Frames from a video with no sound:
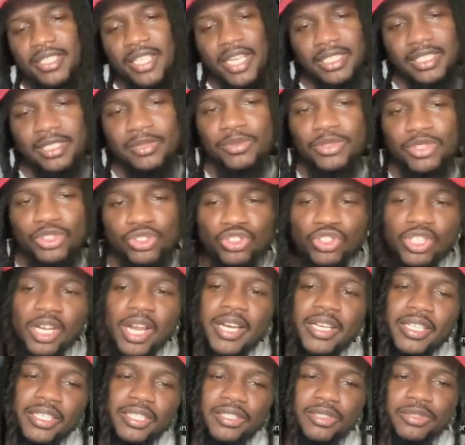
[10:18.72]
I see what you're
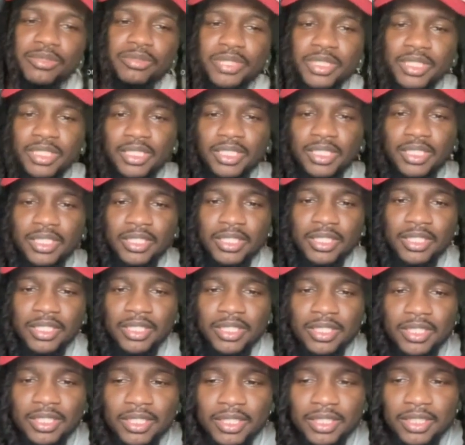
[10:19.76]
trying to do. Every
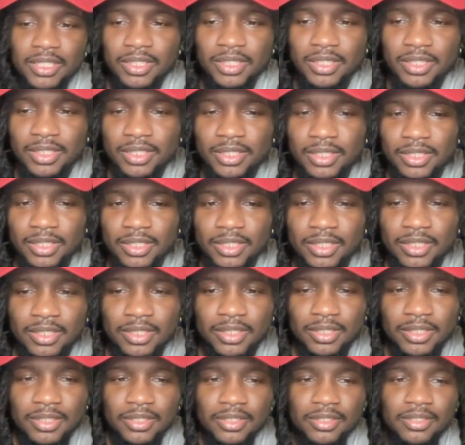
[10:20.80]
day this season,
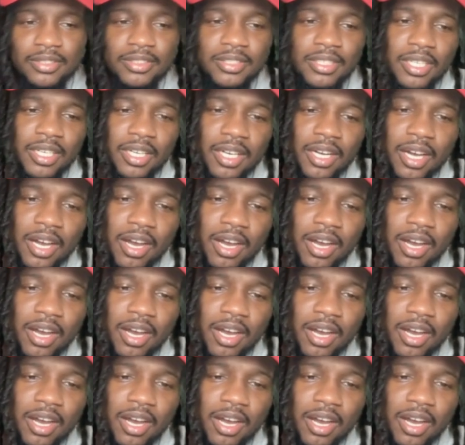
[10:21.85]
pre-order the M